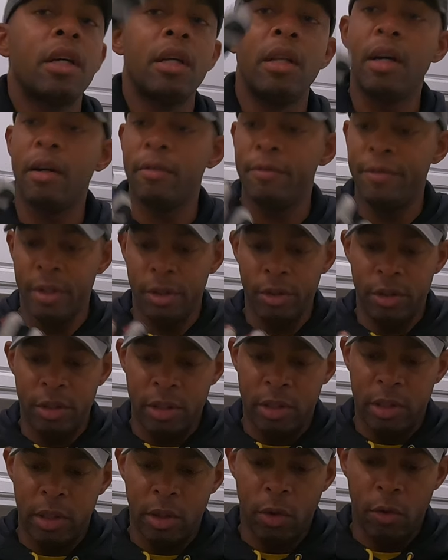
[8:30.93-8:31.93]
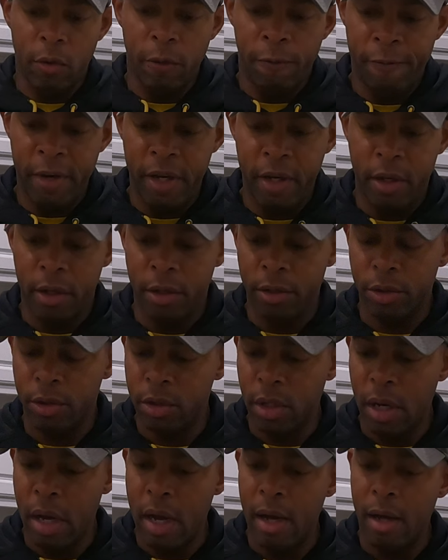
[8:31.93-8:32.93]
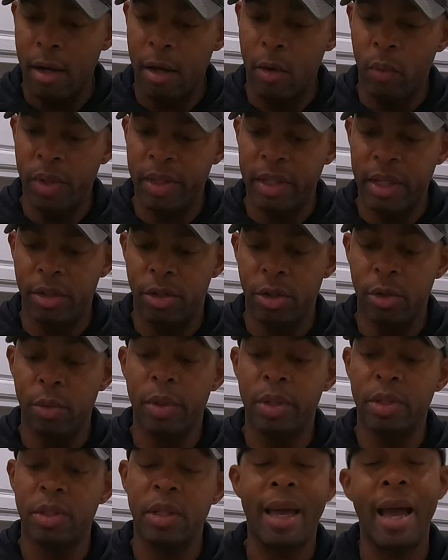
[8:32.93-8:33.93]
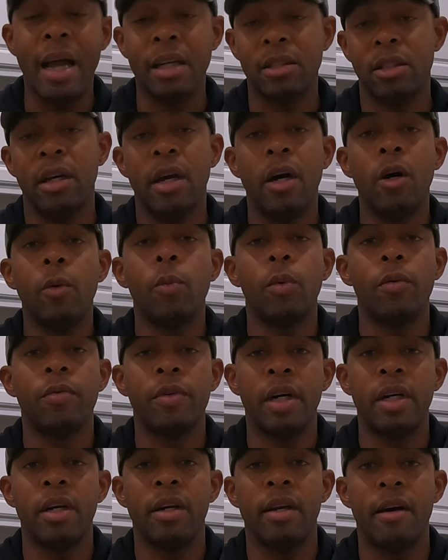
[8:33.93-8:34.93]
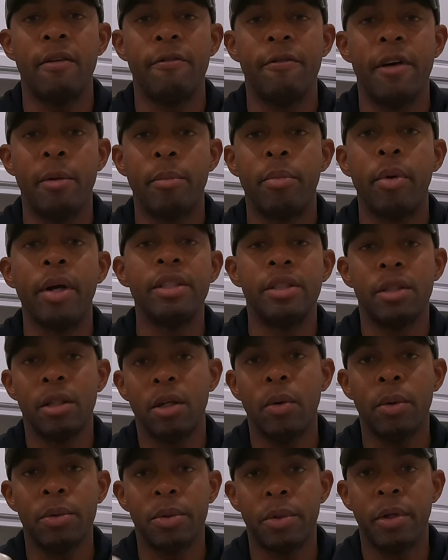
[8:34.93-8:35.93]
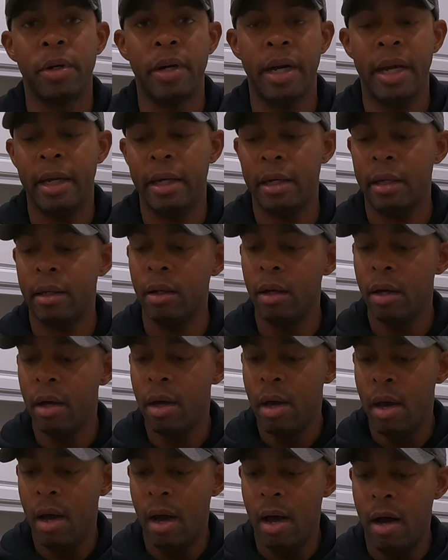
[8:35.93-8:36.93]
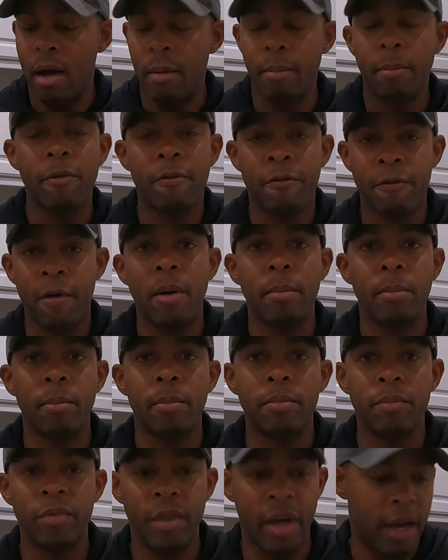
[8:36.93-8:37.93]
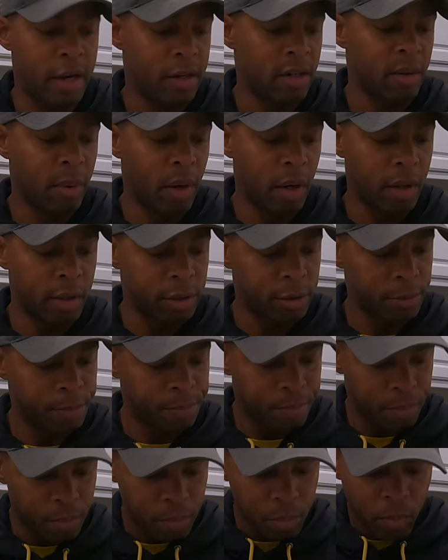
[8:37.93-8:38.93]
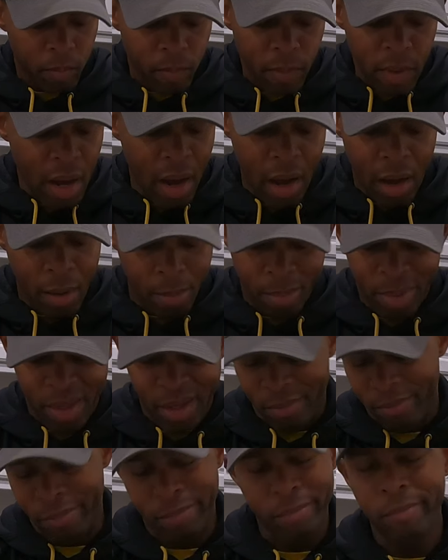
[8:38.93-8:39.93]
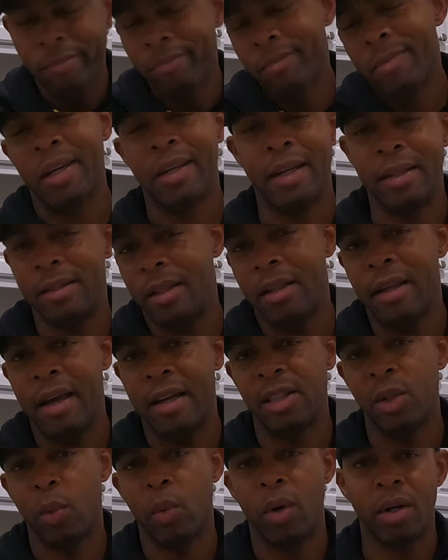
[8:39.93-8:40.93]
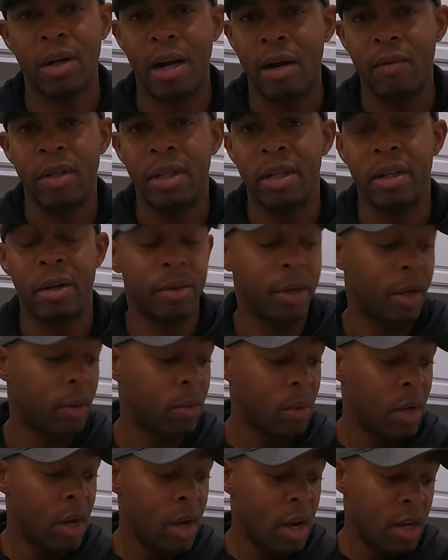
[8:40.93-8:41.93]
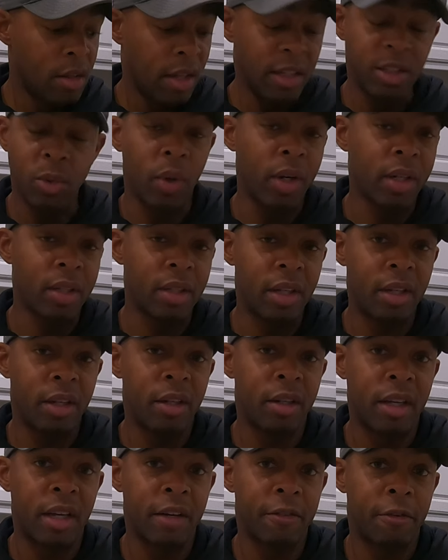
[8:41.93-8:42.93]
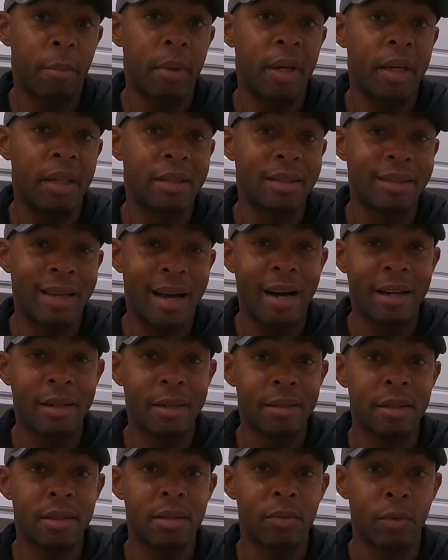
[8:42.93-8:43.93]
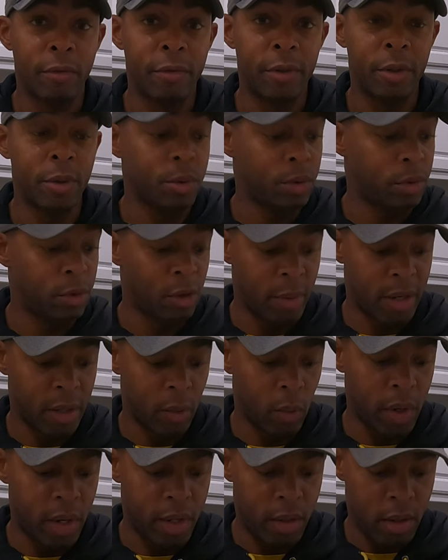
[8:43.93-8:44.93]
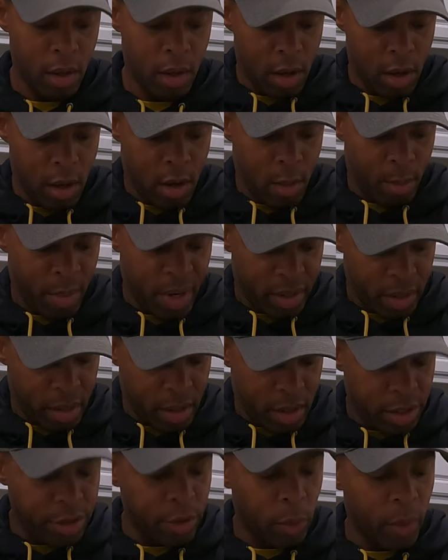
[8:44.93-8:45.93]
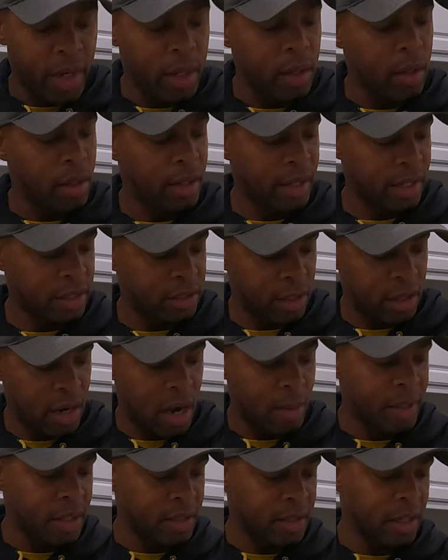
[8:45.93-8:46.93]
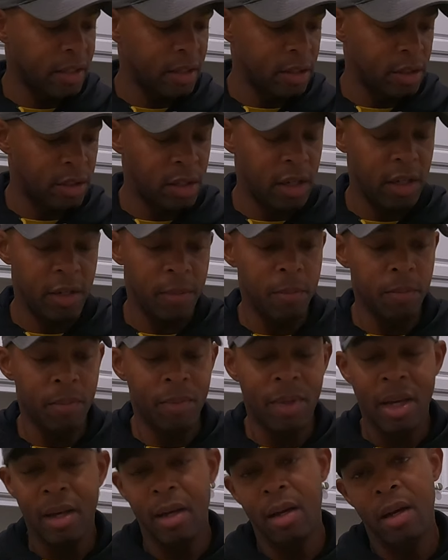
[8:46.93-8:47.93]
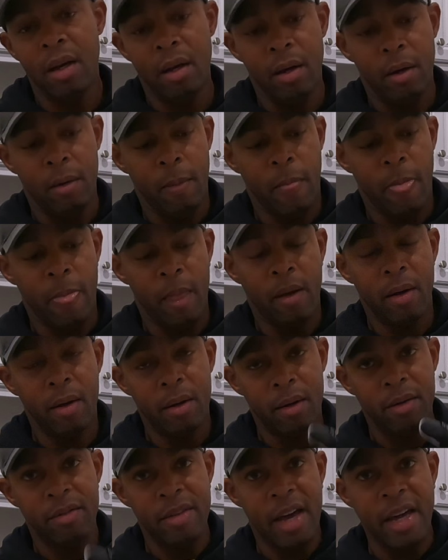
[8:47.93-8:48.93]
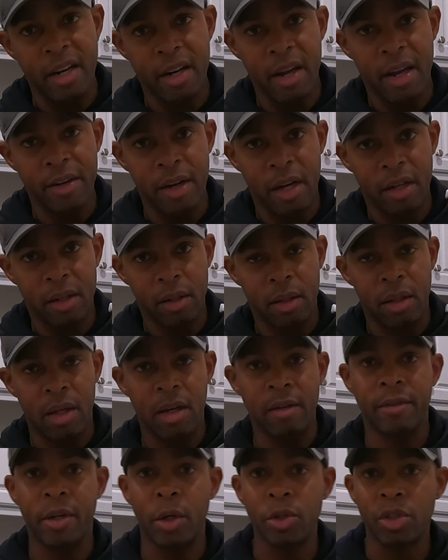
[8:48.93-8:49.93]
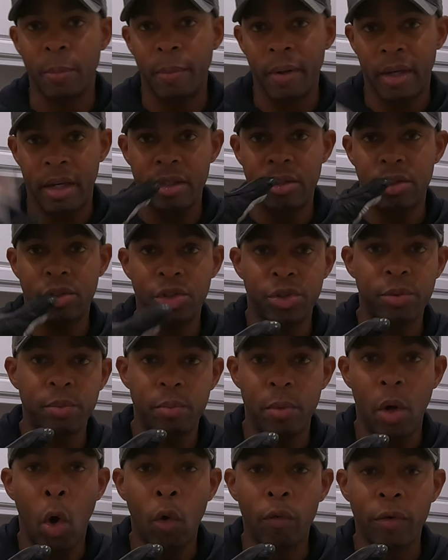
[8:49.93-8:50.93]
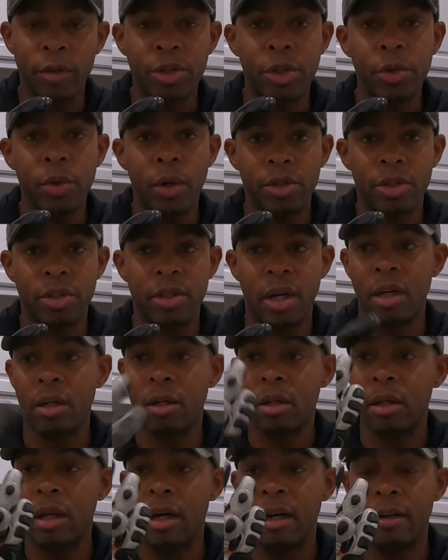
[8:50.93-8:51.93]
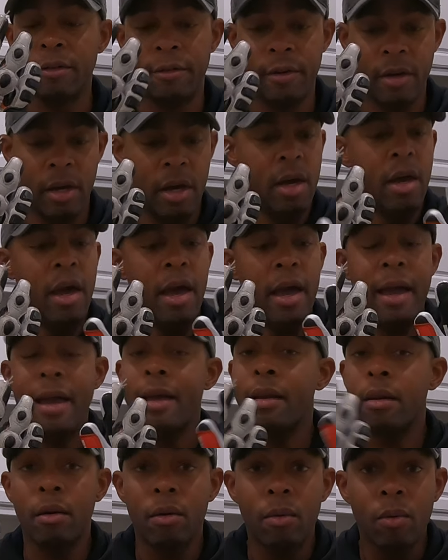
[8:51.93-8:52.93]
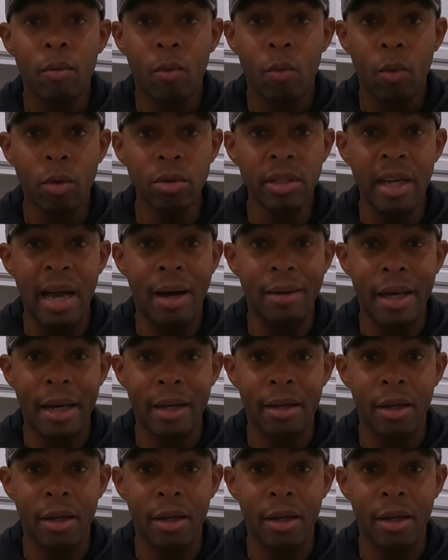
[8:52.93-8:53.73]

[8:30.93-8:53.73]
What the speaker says: glove, there's these little fingers, and what they do is they actually help with cutting down vibration going through your hand from the handlebars. But can I say they actually work? I really don't know. That's one good thing you're gonna get from me is honest reviews, no matter what. But either way, like I said, I'm gonna take this thing, $99 glove goes up against over $200 glove, and we'll see how that